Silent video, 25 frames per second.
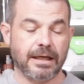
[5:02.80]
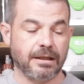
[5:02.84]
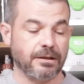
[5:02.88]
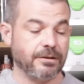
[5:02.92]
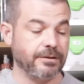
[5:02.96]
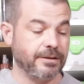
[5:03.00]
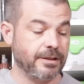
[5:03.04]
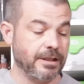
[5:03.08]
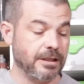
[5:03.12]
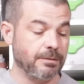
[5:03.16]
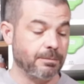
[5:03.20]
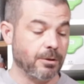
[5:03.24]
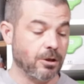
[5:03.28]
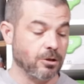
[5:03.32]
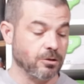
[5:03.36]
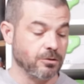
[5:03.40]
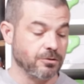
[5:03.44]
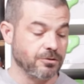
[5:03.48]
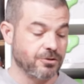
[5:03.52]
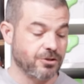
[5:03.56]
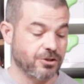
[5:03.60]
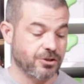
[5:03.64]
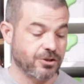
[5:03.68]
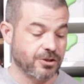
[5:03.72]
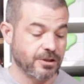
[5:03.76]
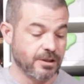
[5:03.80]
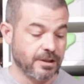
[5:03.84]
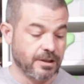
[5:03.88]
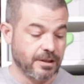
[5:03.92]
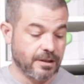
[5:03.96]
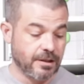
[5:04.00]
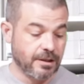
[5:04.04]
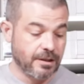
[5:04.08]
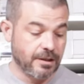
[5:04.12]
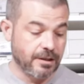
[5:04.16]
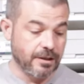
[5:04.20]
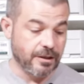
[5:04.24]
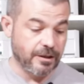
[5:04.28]
Allen key bolts.
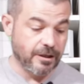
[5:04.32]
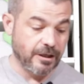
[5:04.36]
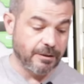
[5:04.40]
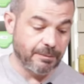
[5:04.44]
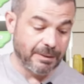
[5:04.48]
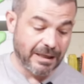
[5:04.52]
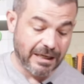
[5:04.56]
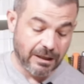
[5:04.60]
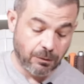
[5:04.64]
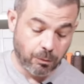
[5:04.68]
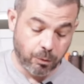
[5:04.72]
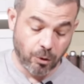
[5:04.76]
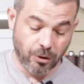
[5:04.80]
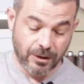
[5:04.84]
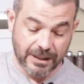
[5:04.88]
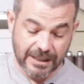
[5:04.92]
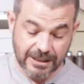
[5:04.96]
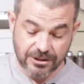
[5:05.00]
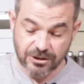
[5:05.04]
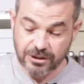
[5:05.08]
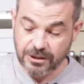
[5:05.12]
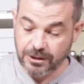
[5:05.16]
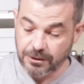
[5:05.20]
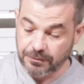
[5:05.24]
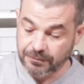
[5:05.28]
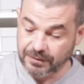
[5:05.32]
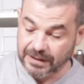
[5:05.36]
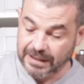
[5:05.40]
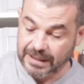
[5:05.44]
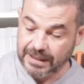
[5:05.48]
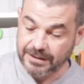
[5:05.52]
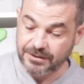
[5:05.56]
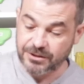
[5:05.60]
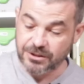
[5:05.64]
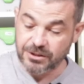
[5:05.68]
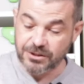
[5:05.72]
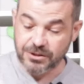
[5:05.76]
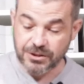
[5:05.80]
I would actually have
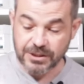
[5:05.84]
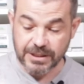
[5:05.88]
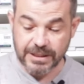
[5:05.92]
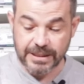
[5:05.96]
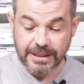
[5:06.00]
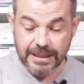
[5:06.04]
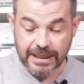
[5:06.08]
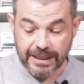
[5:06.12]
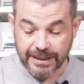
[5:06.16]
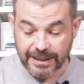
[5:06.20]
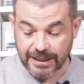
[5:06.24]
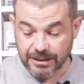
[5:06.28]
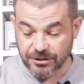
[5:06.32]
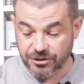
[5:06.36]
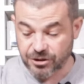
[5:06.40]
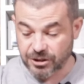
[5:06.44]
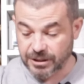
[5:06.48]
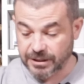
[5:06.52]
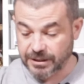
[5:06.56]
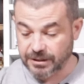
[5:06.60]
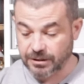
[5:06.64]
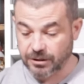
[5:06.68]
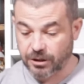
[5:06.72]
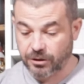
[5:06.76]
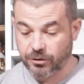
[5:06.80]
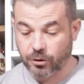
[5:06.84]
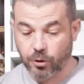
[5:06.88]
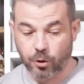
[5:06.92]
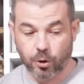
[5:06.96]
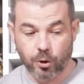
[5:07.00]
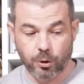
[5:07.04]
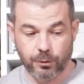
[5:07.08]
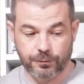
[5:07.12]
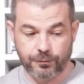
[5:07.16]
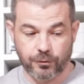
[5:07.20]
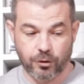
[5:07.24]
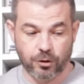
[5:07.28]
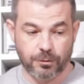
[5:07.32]
liked to see an etching on
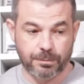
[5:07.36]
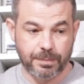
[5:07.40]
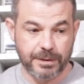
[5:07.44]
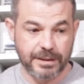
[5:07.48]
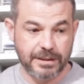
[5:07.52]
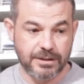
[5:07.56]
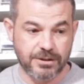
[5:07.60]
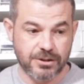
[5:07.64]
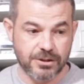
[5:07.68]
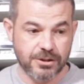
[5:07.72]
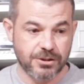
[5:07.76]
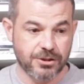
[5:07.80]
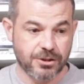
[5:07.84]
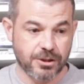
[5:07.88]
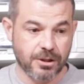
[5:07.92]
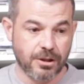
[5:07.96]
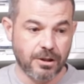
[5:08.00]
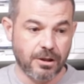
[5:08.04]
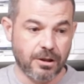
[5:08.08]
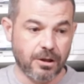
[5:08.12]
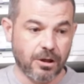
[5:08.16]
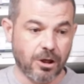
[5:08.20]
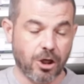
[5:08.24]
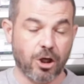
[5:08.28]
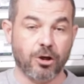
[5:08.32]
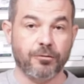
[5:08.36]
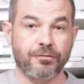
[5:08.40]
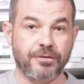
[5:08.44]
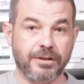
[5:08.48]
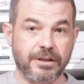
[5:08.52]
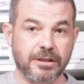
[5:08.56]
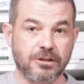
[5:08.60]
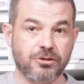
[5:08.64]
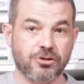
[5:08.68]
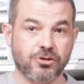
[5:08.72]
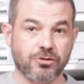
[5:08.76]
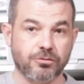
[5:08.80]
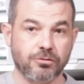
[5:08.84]
all 4 pieces of
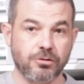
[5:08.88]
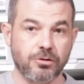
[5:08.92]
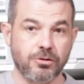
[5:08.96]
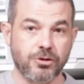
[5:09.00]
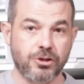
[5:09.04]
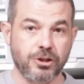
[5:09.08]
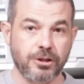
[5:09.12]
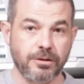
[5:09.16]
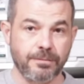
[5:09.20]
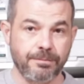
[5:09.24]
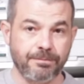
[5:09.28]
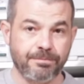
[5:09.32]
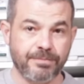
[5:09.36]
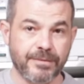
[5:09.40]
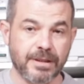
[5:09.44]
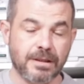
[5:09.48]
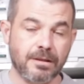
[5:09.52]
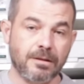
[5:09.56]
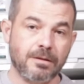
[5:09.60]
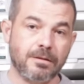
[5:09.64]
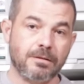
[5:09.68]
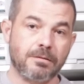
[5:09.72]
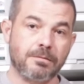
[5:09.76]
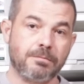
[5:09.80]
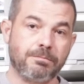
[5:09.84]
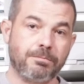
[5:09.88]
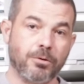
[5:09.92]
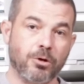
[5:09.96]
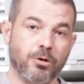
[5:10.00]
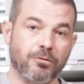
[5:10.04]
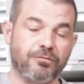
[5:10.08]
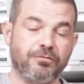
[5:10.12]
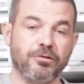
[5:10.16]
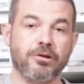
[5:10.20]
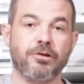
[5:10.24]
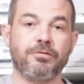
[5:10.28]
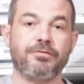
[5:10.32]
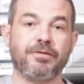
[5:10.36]
the extrusion,
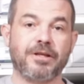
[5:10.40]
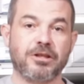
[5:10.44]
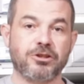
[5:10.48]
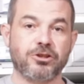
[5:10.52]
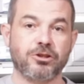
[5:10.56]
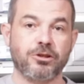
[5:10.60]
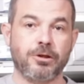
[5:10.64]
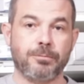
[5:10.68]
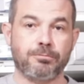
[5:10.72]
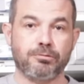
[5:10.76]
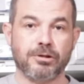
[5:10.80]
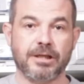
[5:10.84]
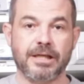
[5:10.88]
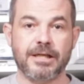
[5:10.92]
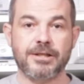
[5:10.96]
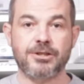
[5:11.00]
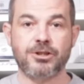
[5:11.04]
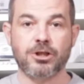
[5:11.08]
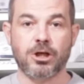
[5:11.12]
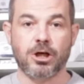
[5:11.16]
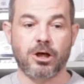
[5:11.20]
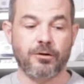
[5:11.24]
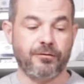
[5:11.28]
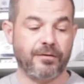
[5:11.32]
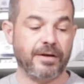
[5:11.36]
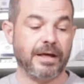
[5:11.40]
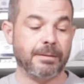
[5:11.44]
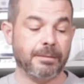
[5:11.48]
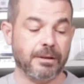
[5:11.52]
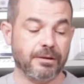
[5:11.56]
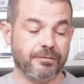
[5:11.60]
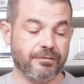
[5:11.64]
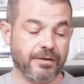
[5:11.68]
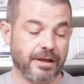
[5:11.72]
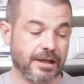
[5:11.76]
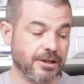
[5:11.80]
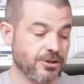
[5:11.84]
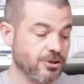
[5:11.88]
but for a fraction of the price of the
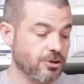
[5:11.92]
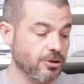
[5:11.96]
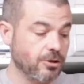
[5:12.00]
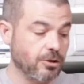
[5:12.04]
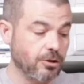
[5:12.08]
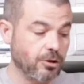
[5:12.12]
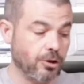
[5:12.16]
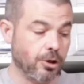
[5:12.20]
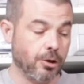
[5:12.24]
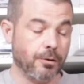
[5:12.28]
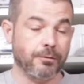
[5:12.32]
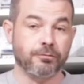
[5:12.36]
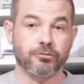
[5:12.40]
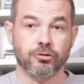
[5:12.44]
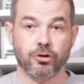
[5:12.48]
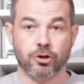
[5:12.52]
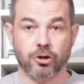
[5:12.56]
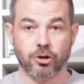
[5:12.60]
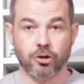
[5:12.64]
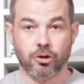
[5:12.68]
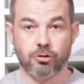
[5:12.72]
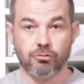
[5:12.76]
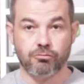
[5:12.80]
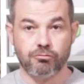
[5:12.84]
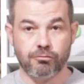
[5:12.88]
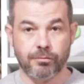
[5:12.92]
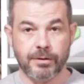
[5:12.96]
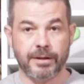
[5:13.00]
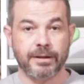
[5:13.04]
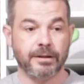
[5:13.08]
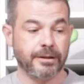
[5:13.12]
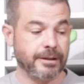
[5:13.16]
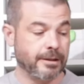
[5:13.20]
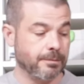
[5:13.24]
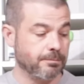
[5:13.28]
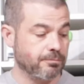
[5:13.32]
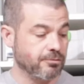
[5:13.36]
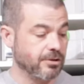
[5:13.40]
MFS, overall
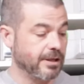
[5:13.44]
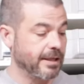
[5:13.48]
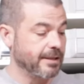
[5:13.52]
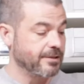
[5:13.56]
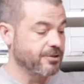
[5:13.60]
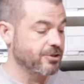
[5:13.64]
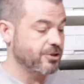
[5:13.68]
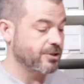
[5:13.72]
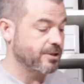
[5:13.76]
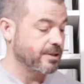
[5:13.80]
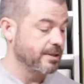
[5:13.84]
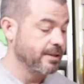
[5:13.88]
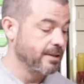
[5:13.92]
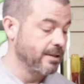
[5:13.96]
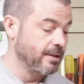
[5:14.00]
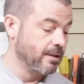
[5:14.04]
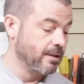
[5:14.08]
really impressed.